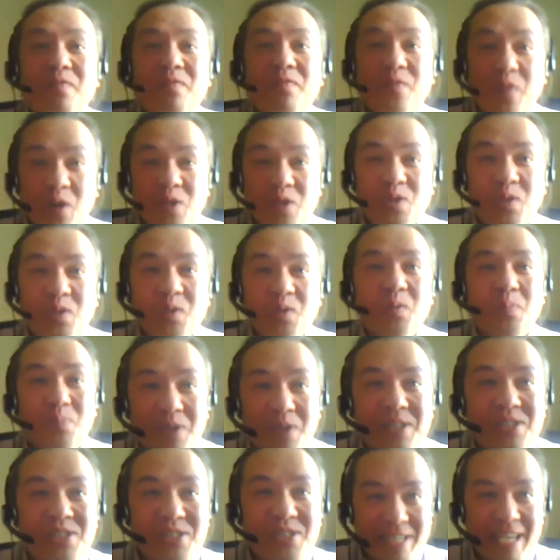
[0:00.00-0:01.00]
virtual
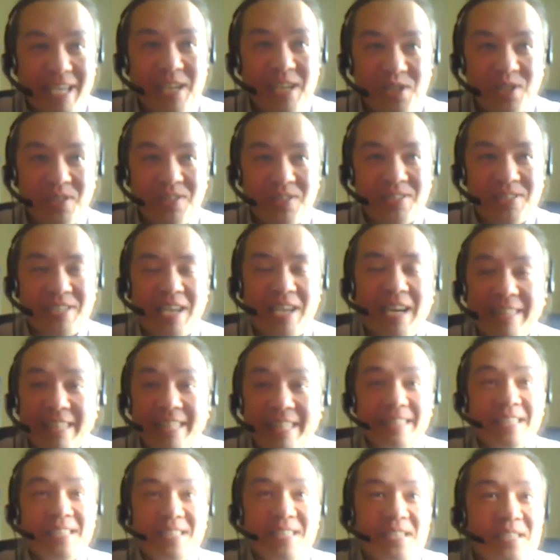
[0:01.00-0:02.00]
bridge sessions. I
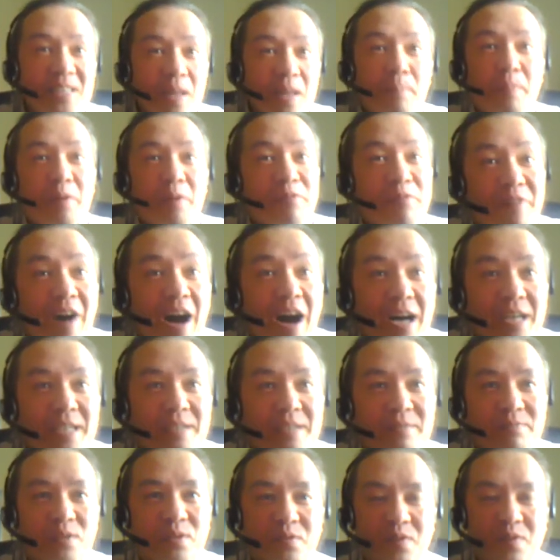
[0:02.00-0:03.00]
think this is number
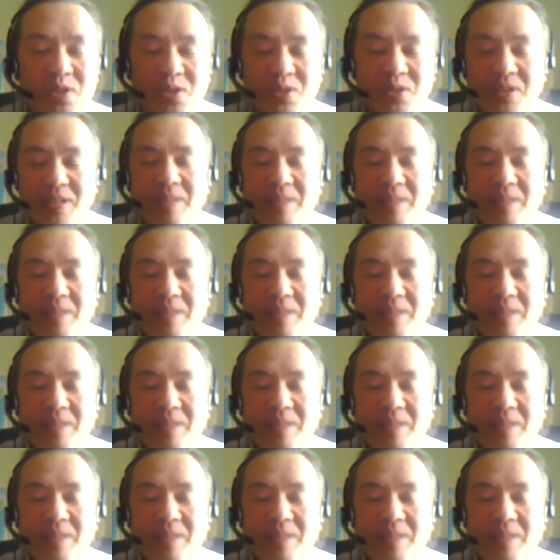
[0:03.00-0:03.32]
five officially.